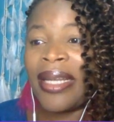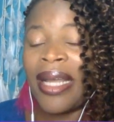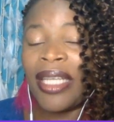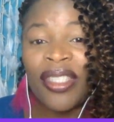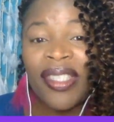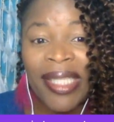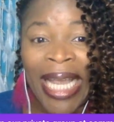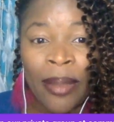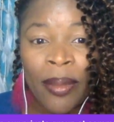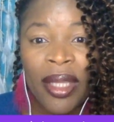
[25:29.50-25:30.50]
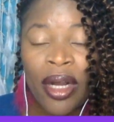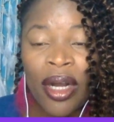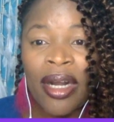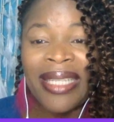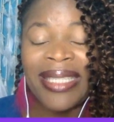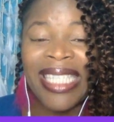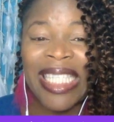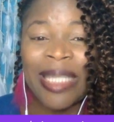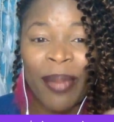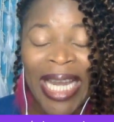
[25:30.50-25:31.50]
you're staying with her
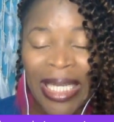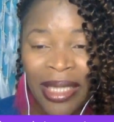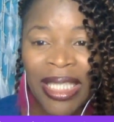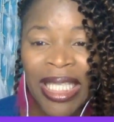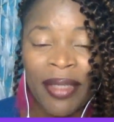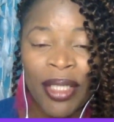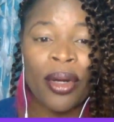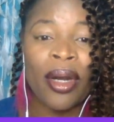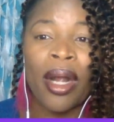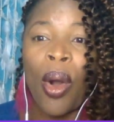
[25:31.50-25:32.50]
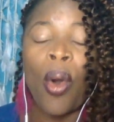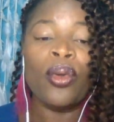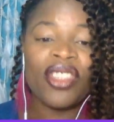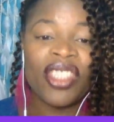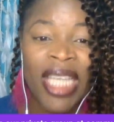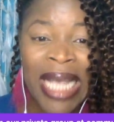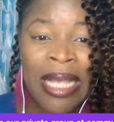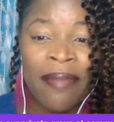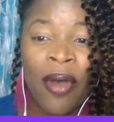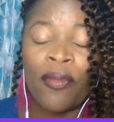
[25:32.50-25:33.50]
despite giving her a whole chance
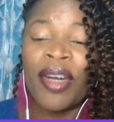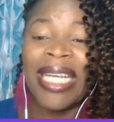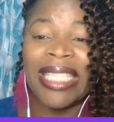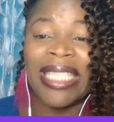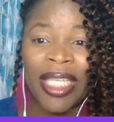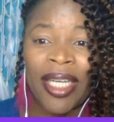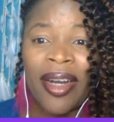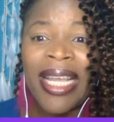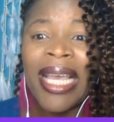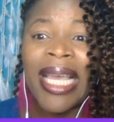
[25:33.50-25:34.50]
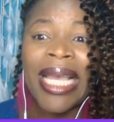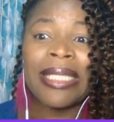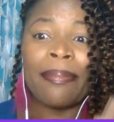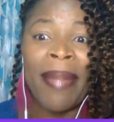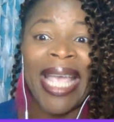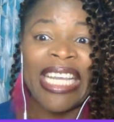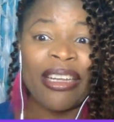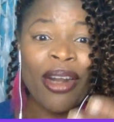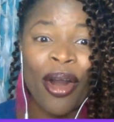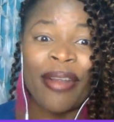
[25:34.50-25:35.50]
of over a year is making
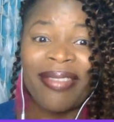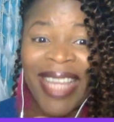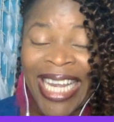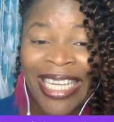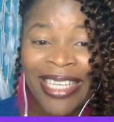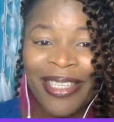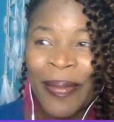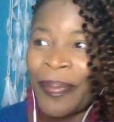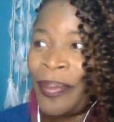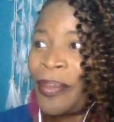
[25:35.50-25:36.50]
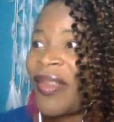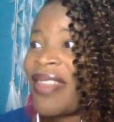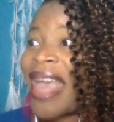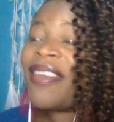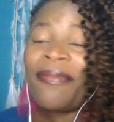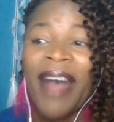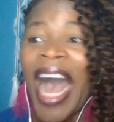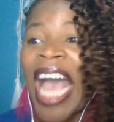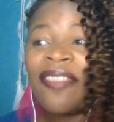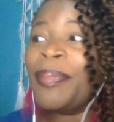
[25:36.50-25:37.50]
her think that the 5